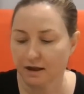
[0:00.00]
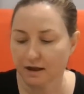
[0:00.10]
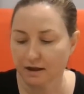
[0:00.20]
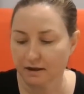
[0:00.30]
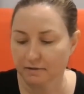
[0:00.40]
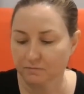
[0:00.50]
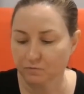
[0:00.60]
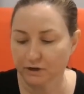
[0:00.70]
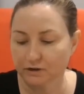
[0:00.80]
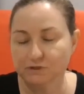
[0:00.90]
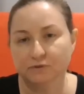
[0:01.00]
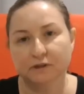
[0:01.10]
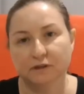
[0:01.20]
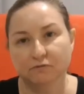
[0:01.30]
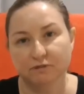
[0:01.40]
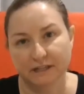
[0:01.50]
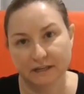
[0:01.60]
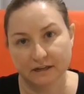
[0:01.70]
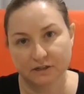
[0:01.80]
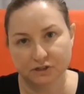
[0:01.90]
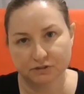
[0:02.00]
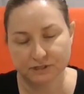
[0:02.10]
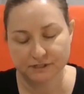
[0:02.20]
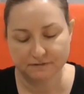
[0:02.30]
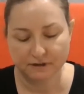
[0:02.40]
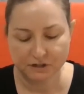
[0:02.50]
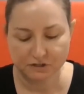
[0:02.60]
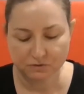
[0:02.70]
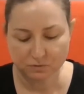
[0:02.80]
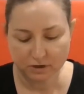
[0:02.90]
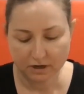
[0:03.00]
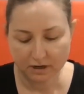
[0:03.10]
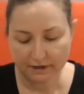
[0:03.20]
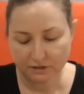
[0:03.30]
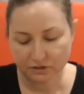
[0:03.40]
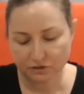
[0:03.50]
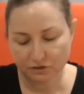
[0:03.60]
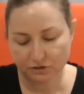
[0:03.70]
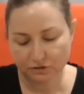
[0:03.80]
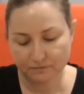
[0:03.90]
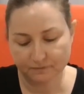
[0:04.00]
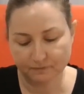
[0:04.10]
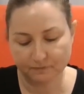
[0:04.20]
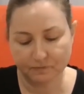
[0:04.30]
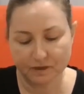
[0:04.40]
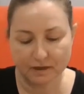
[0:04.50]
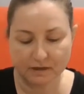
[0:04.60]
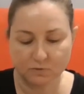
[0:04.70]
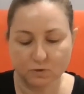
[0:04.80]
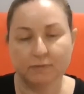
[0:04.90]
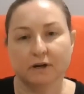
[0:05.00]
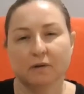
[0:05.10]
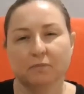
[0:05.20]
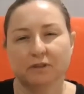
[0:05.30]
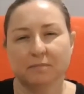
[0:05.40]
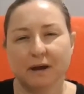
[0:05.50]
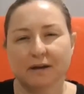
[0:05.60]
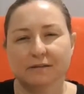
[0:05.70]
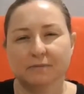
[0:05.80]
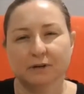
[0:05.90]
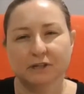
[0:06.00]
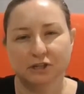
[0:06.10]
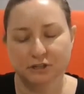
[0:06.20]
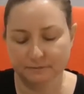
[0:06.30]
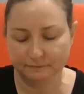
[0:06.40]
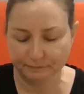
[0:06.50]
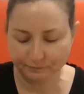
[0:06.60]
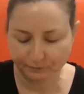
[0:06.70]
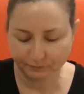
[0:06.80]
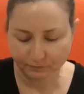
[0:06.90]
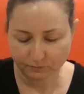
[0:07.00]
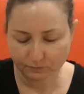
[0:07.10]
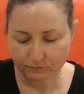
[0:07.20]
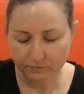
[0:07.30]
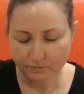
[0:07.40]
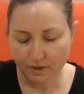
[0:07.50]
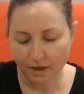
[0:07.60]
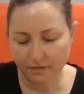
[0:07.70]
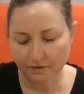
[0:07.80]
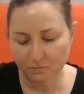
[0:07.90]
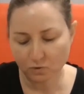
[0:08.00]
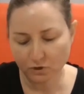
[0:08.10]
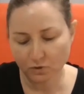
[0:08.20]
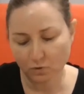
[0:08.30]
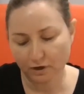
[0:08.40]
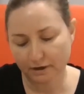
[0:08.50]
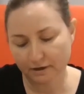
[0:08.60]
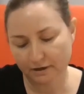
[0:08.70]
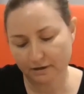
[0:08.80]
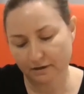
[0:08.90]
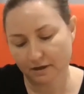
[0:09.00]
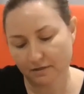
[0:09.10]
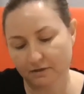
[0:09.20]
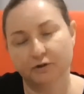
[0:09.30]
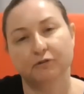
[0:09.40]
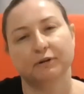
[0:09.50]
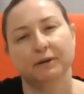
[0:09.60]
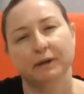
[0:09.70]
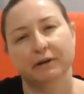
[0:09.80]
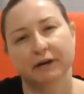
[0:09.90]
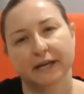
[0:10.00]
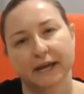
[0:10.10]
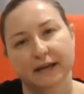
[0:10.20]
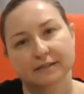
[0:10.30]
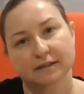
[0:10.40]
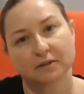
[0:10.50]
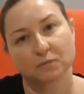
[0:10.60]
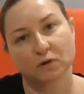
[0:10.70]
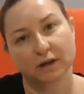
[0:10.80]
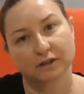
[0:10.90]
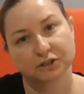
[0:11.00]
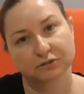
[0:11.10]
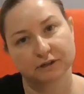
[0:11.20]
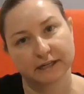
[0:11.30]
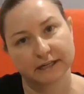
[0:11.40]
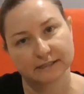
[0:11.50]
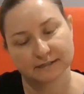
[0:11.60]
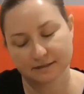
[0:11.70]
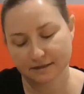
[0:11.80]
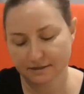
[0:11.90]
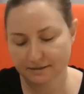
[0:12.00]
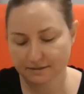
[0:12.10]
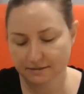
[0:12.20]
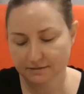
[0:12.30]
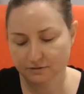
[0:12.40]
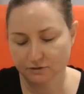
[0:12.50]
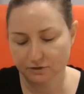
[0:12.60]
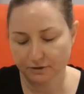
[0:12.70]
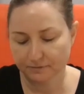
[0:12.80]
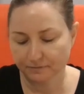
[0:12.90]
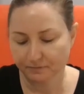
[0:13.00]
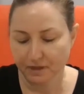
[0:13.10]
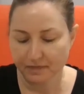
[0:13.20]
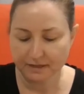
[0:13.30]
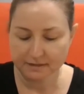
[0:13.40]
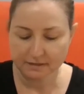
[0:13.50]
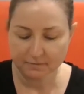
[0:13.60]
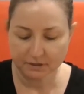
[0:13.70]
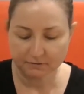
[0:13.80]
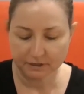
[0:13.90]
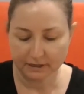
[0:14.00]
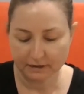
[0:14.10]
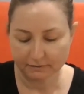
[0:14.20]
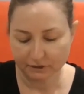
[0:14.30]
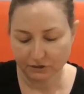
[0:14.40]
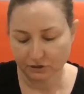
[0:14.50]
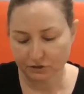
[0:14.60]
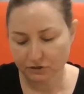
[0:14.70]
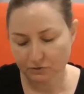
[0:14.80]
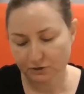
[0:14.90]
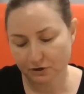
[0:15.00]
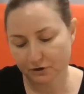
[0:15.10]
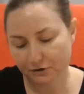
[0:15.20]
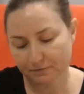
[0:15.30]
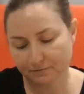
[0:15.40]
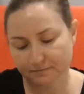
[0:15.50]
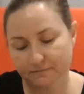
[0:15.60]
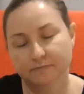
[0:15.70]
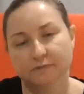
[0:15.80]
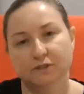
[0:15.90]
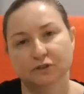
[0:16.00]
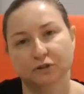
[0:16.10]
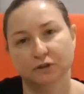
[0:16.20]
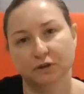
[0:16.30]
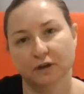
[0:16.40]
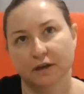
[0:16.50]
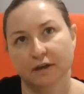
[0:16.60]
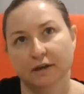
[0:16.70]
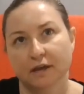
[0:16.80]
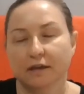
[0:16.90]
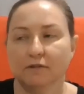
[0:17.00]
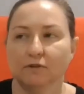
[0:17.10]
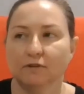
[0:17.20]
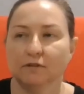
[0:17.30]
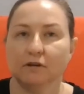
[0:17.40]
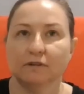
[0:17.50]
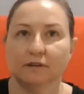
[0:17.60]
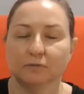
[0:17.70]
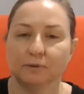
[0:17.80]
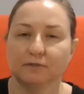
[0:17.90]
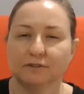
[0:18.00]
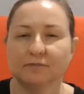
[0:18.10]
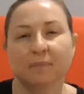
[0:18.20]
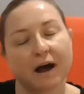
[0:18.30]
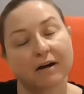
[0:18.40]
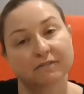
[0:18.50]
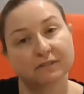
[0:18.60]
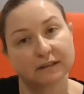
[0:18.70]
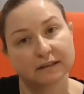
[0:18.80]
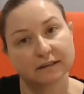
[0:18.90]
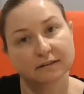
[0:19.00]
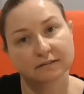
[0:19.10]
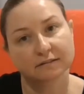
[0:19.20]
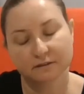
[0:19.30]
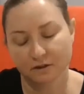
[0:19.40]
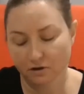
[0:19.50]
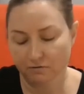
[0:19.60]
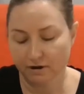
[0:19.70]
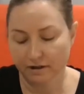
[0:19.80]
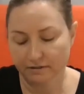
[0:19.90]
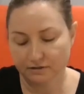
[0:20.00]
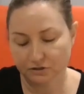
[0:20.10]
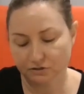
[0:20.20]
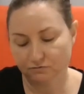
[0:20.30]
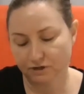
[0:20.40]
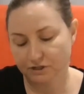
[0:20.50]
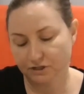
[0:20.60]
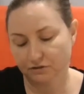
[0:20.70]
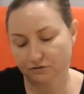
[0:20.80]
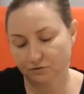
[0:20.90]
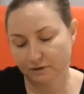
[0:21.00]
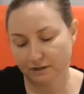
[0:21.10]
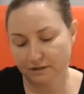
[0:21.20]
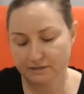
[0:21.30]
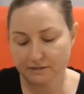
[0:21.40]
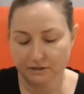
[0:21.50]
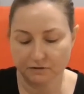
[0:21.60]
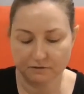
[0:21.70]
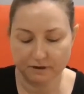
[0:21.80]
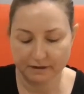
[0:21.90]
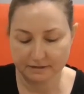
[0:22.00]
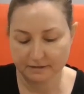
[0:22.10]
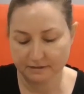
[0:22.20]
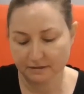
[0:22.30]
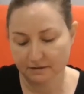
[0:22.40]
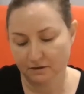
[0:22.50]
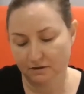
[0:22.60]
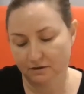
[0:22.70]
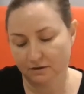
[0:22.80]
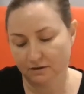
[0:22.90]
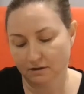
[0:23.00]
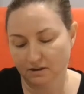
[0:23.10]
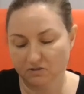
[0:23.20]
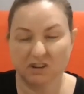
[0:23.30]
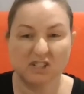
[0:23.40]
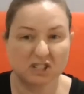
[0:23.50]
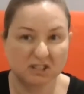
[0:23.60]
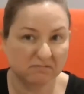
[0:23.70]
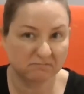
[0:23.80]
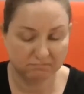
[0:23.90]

When I'm doing a really luxurious facial, what I like to do is whip it up with a mask brush, and the more you work it, the creamier it gets and the more luxurious it is. So that's something really lovely you can do at home to give yourself a little bit of a spa feeling rather than just rushing through and cleansing your face in a rush.